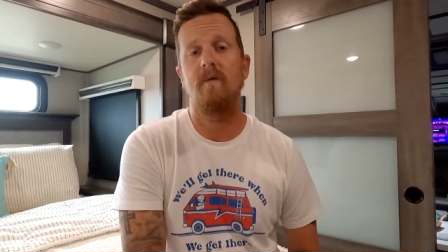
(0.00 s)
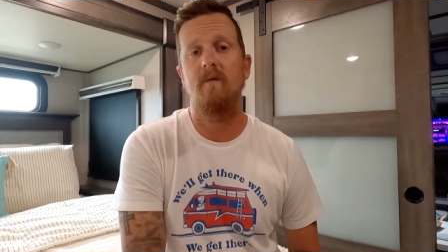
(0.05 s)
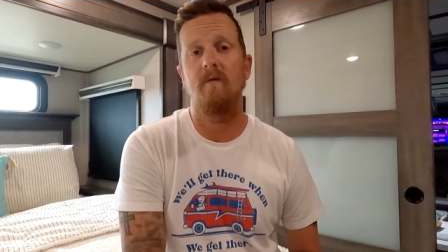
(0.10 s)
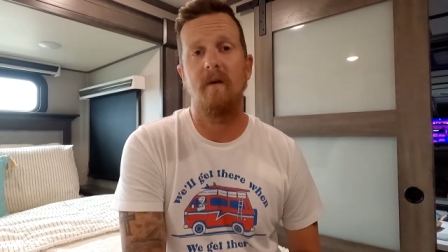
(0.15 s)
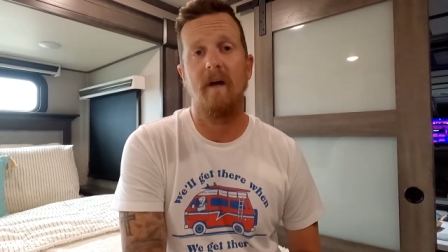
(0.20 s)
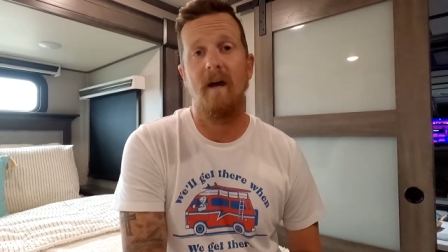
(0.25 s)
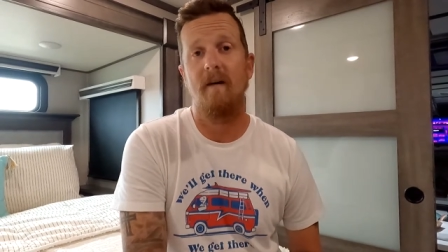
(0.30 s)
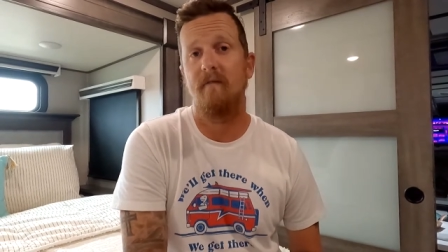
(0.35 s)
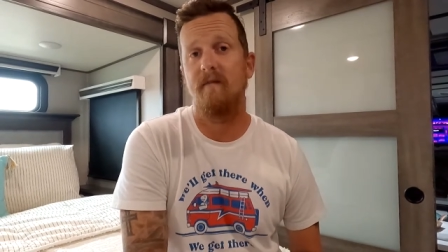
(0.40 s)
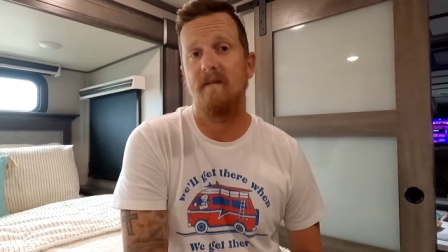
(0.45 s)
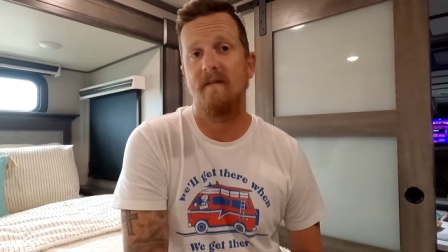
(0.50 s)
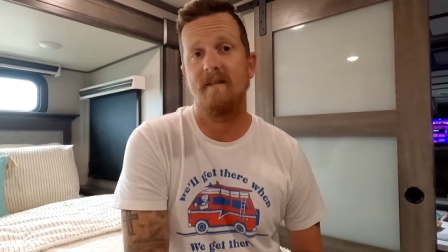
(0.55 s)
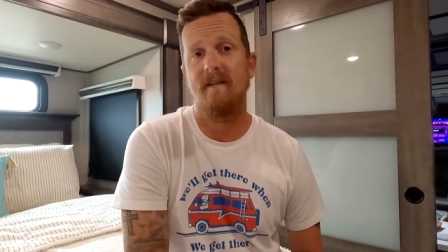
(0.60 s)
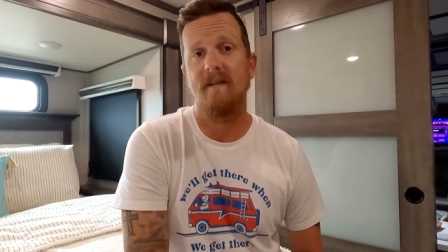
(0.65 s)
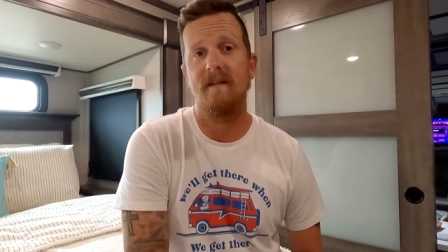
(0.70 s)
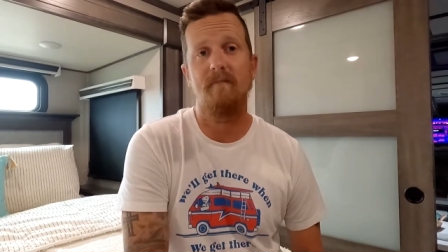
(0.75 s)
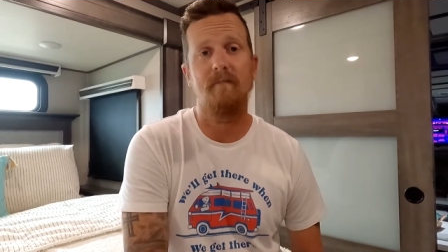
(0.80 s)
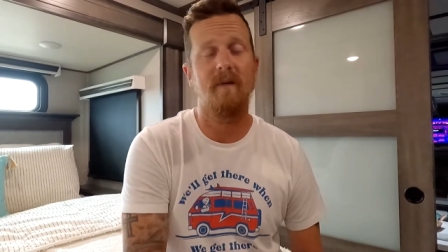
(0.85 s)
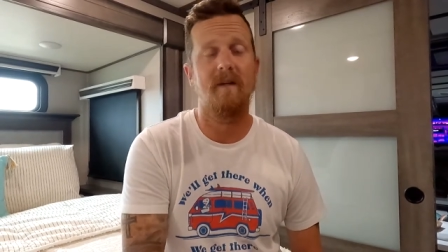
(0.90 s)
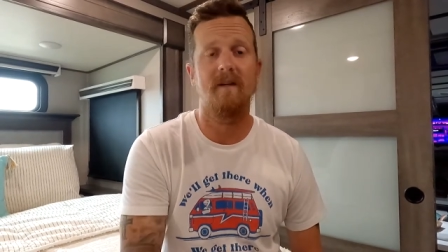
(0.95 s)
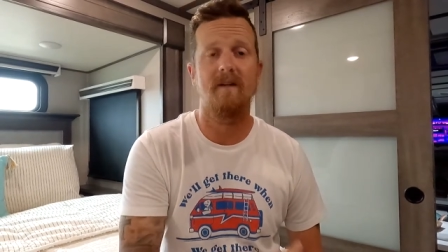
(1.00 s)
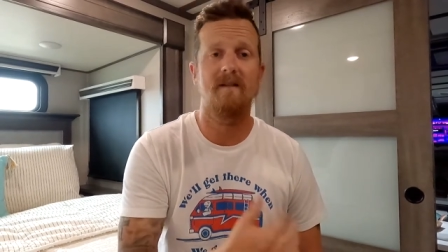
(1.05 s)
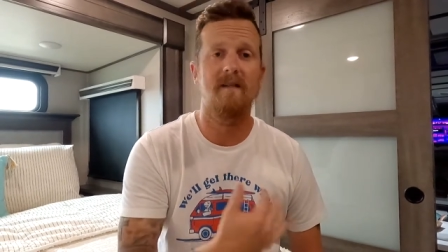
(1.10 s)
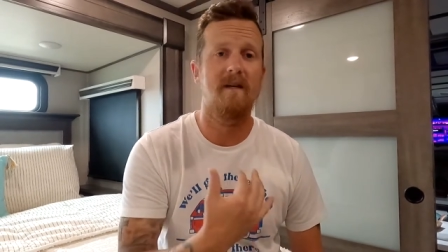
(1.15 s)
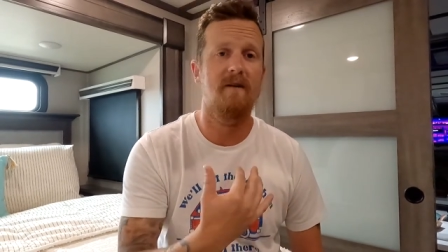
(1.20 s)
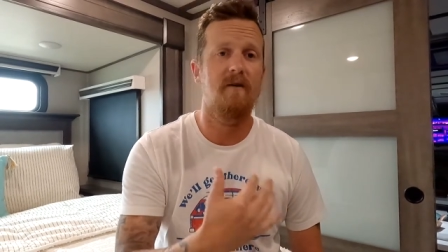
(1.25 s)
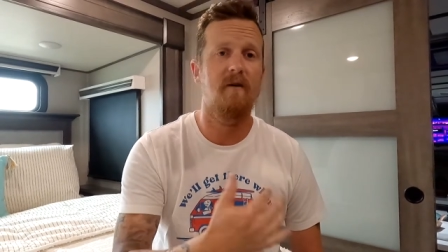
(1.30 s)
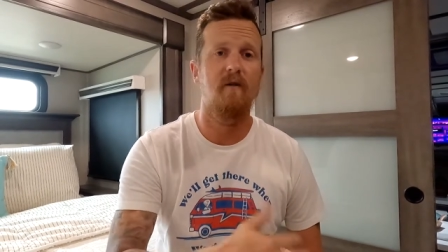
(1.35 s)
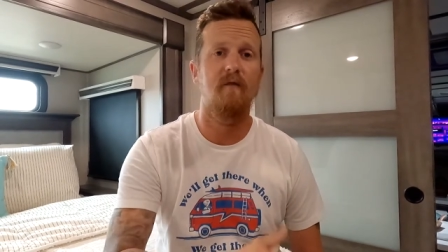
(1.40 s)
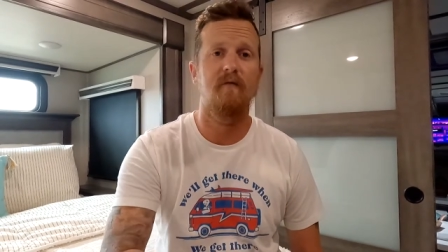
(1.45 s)
or haven't seen, because
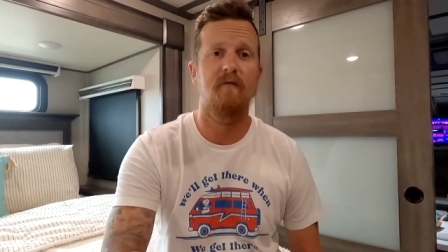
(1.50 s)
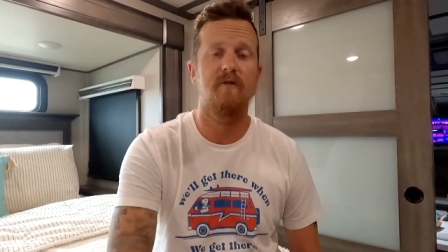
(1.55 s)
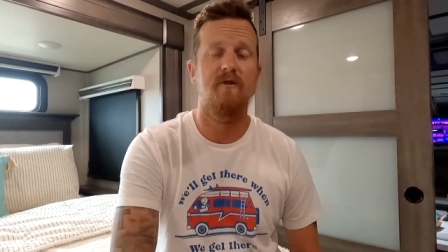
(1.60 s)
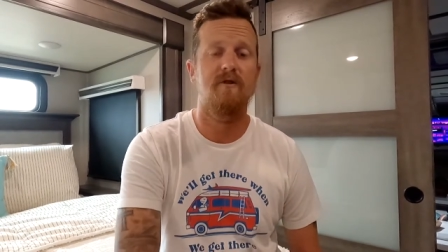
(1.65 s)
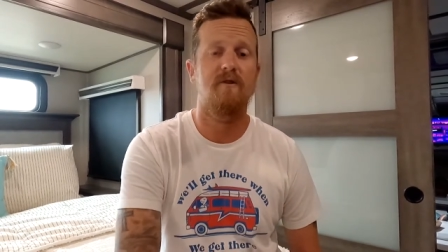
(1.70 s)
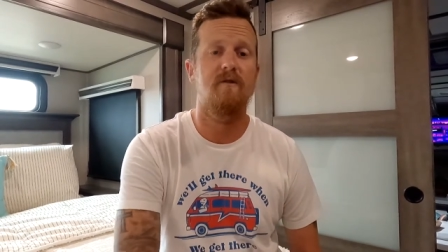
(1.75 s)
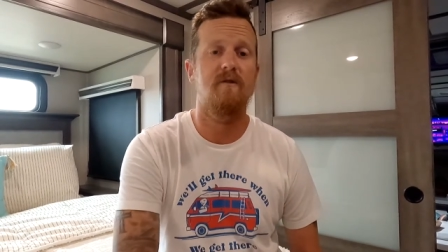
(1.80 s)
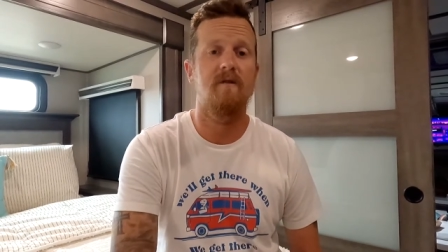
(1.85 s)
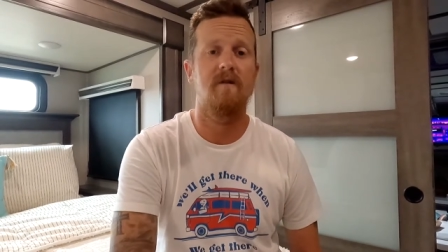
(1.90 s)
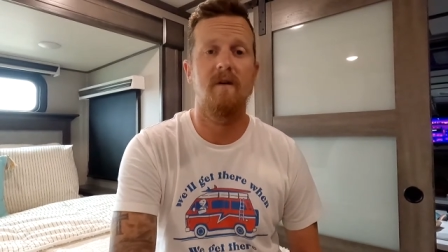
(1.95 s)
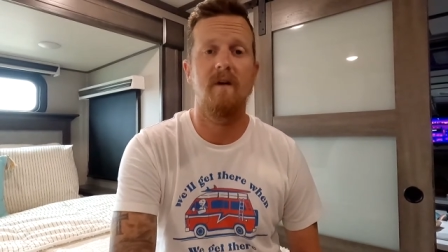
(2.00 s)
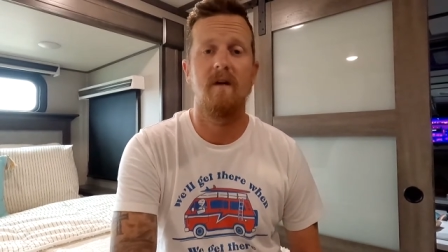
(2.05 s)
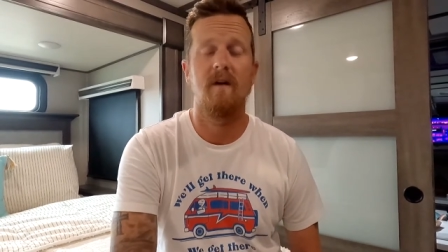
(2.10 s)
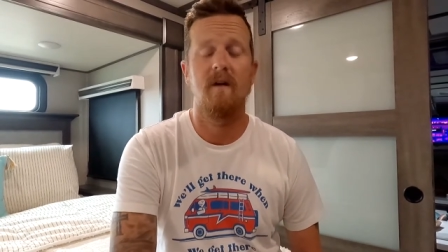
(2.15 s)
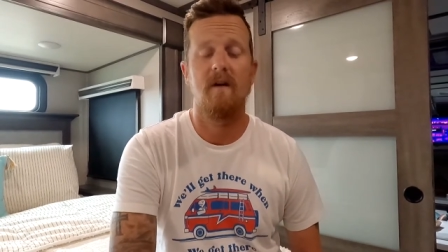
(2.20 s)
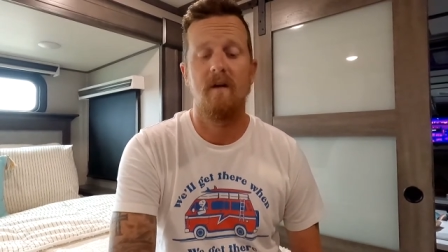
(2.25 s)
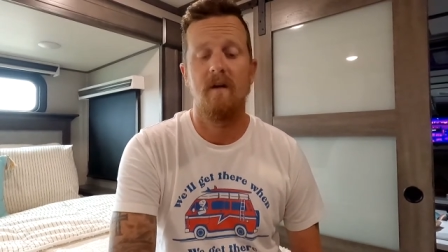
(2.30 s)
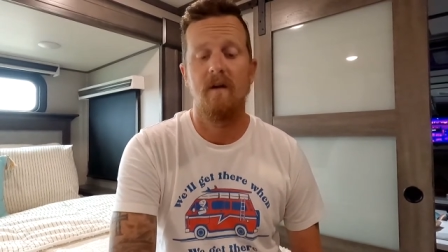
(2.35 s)
I know for sure